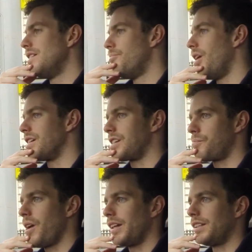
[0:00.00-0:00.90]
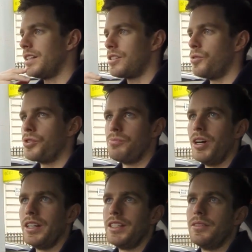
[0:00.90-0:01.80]
But I suspect the exhaust
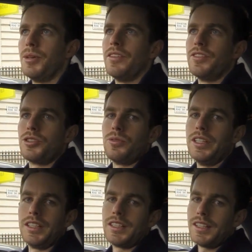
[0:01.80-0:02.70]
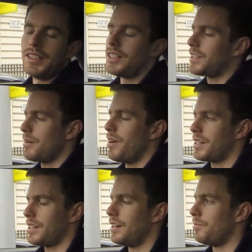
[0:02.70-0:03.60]
might need a bit of a tweak. I know Tim
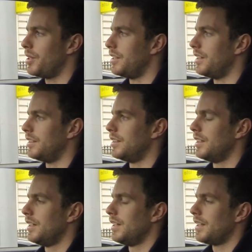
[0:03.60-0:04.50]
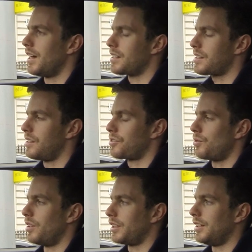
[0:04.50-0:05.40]
has an IPE. That sounds
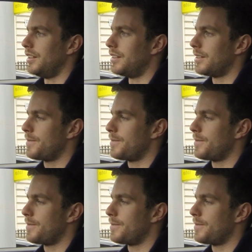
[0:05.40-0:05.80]
quite good.